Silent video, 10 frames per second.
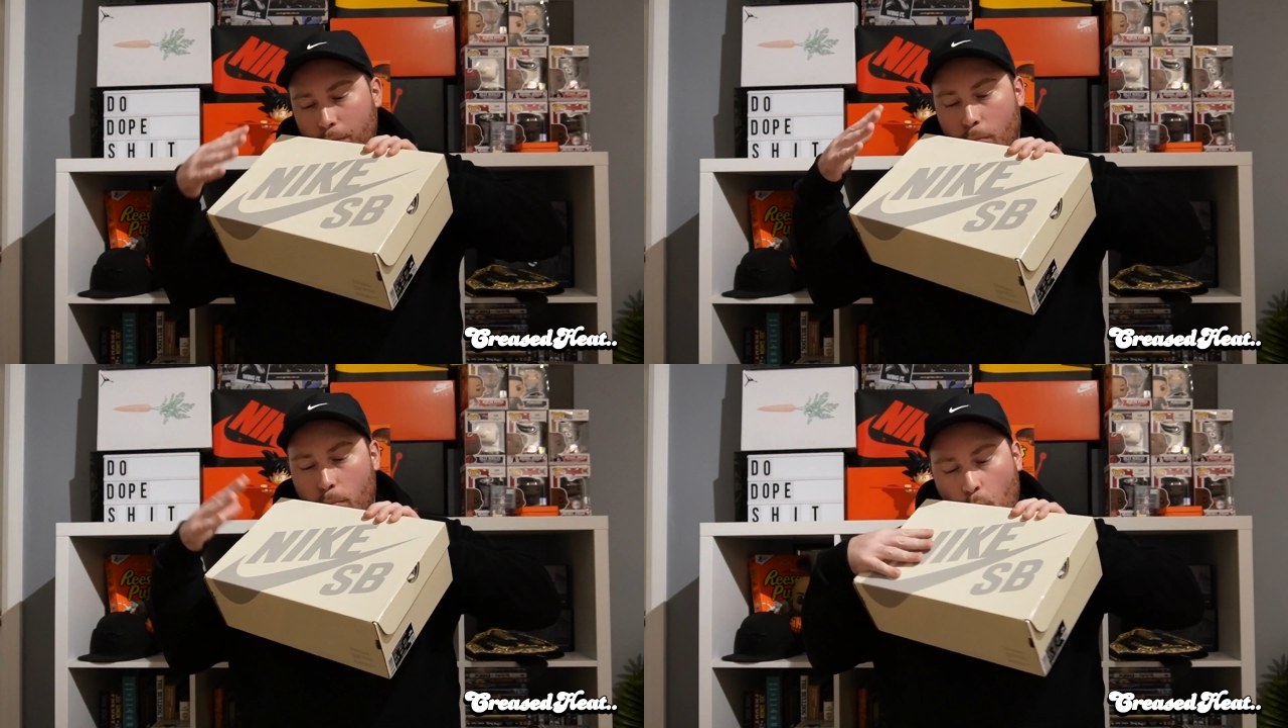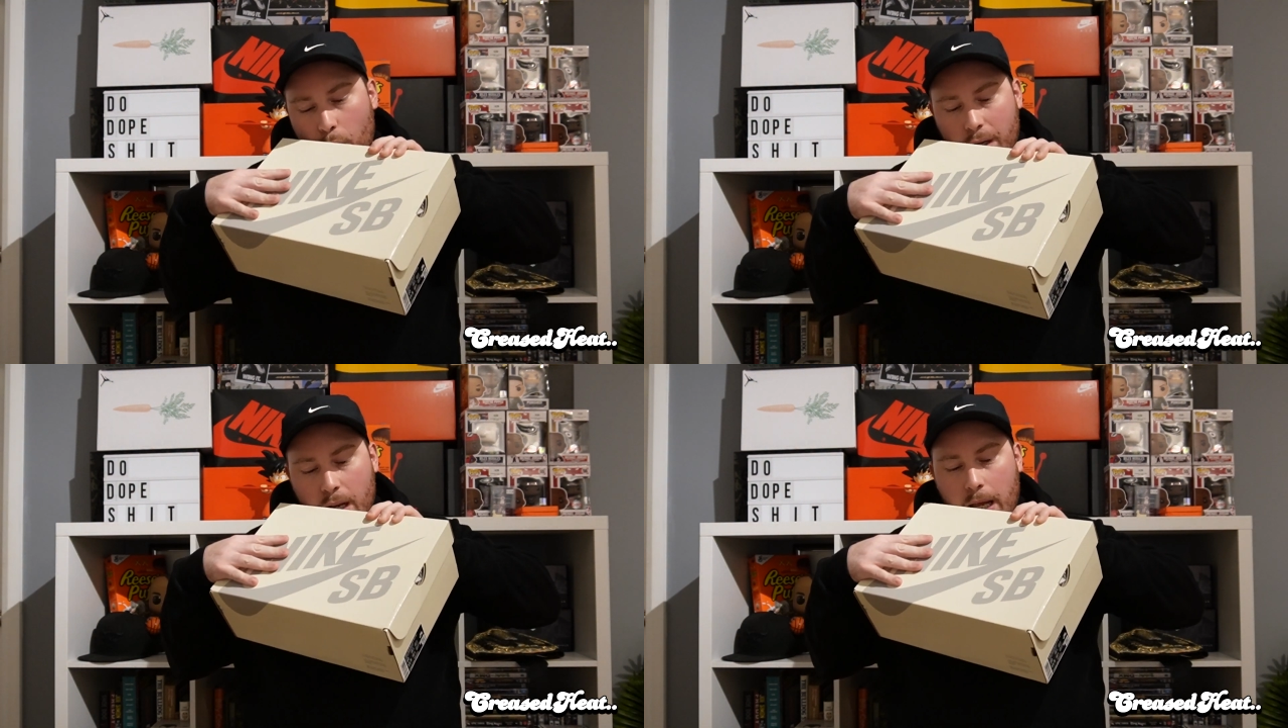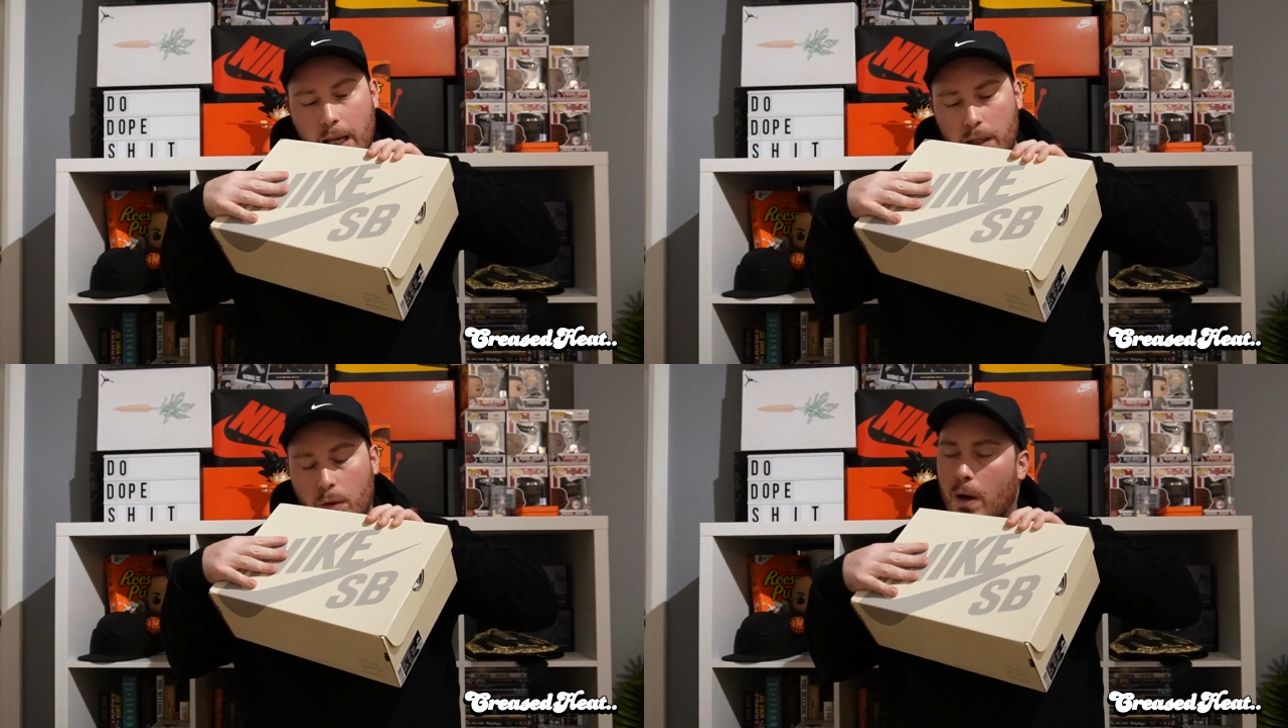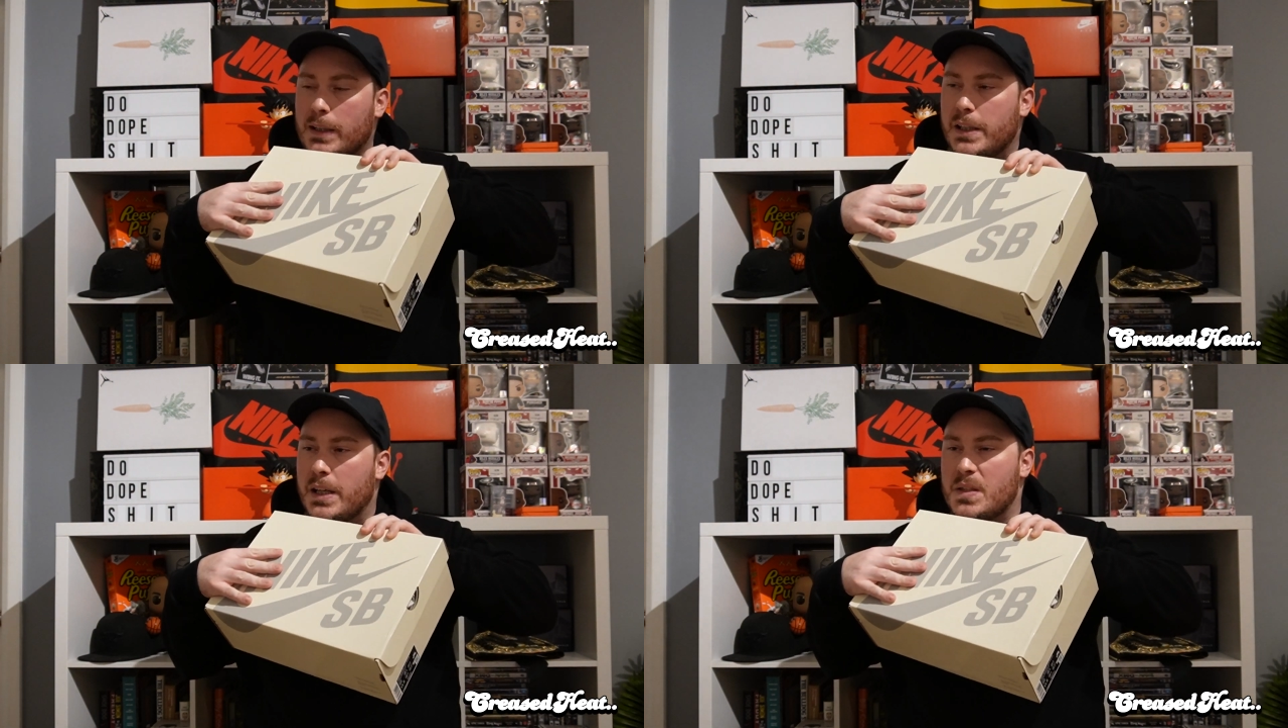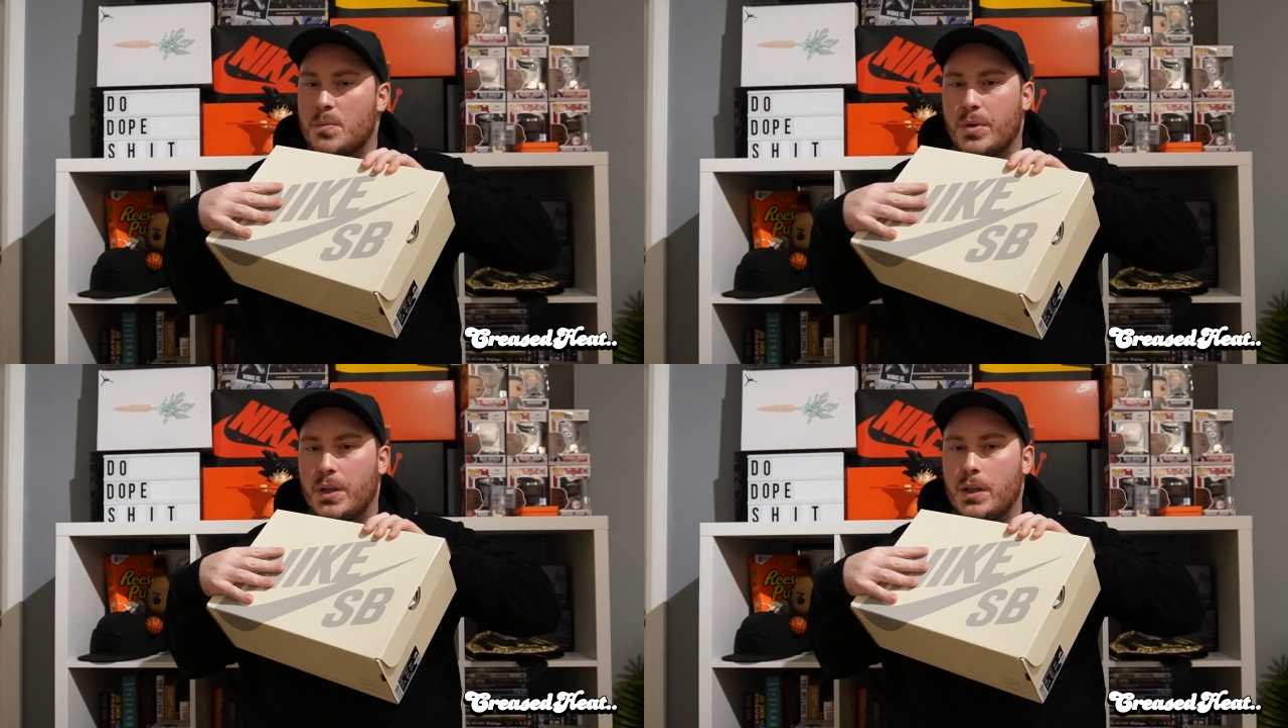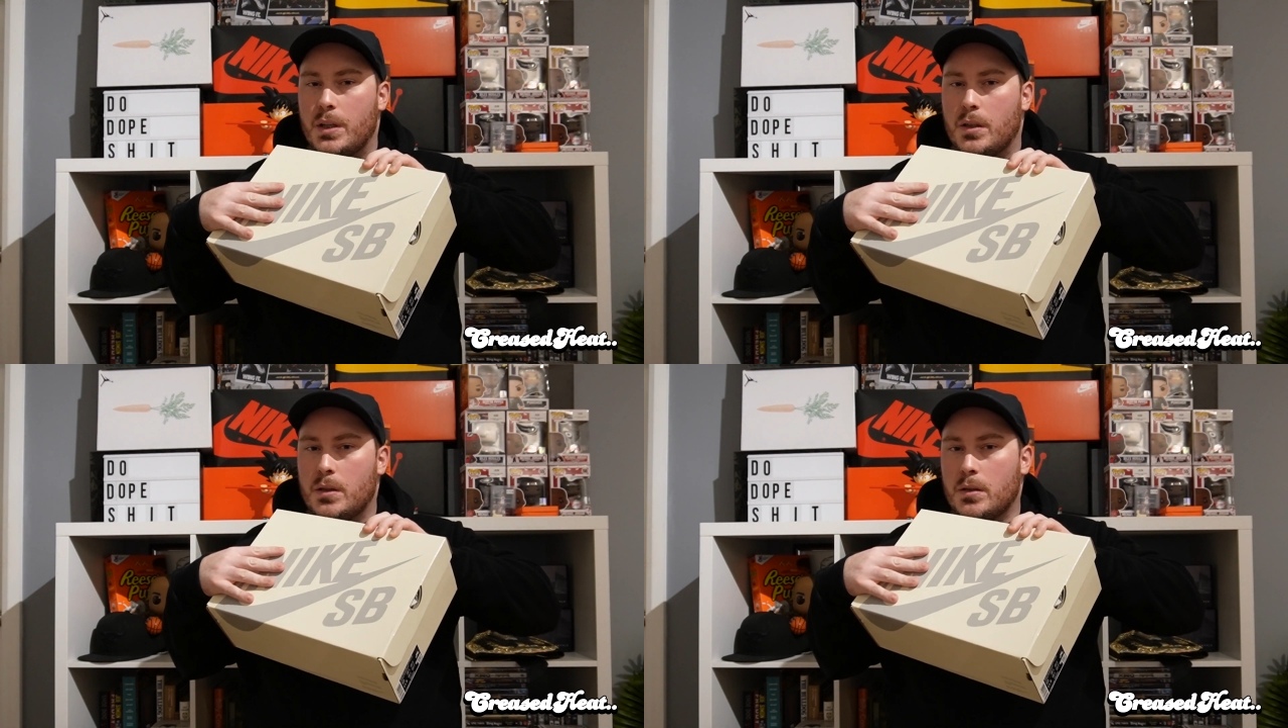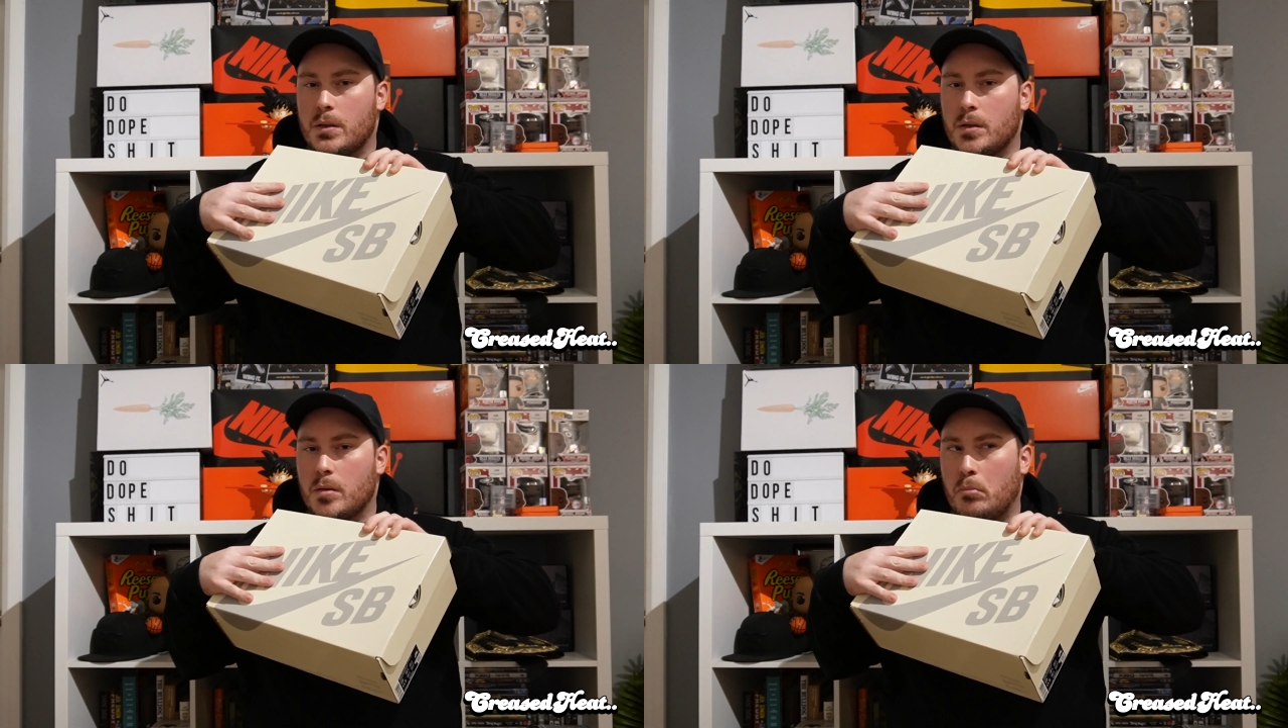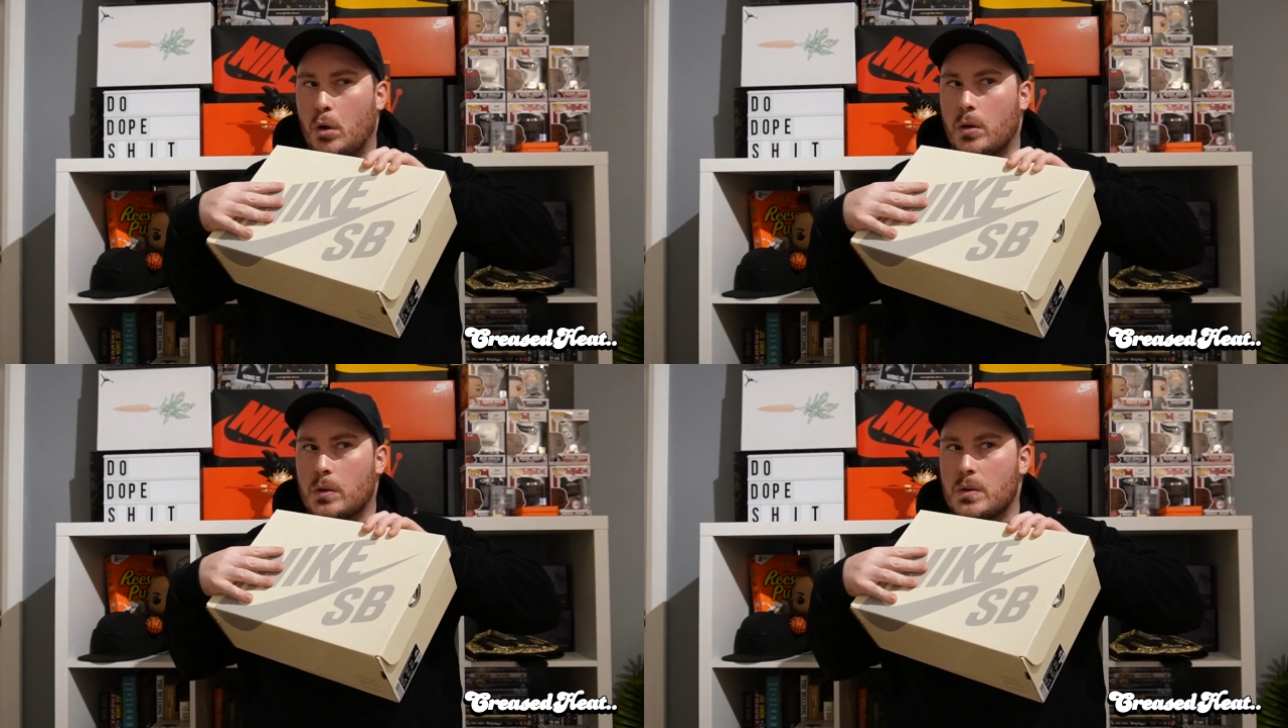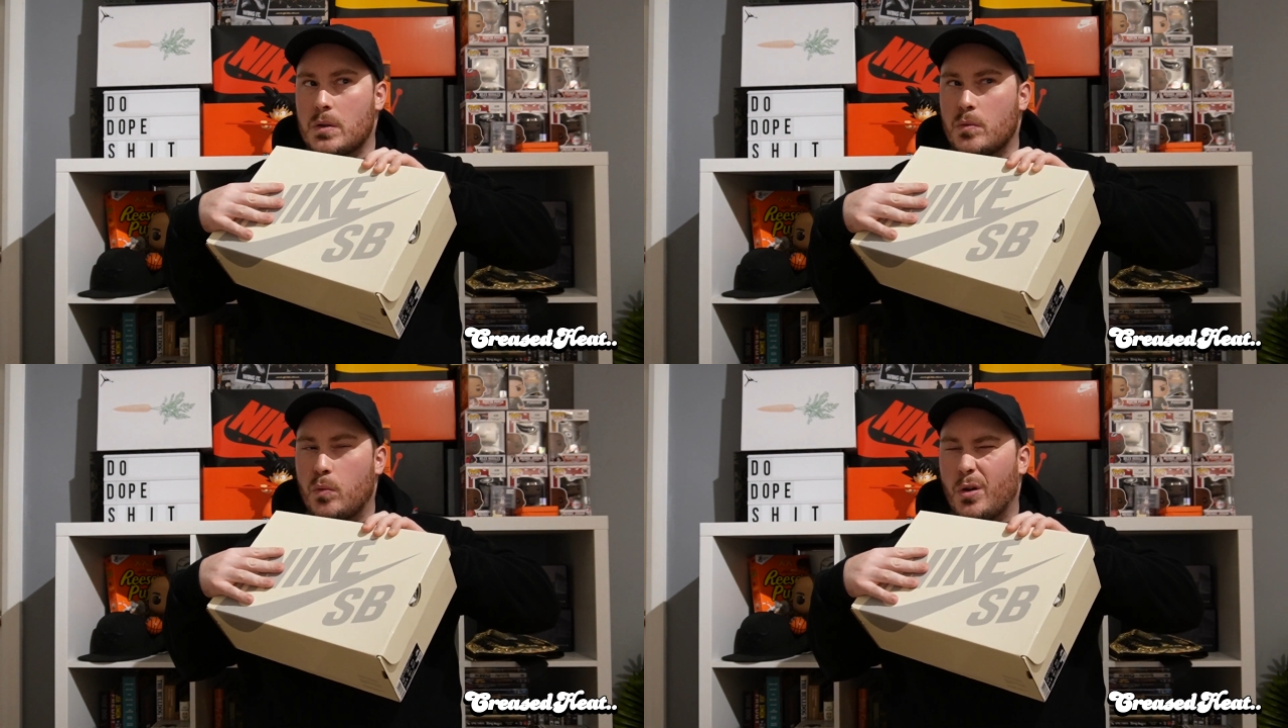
Modern day Nike SB box.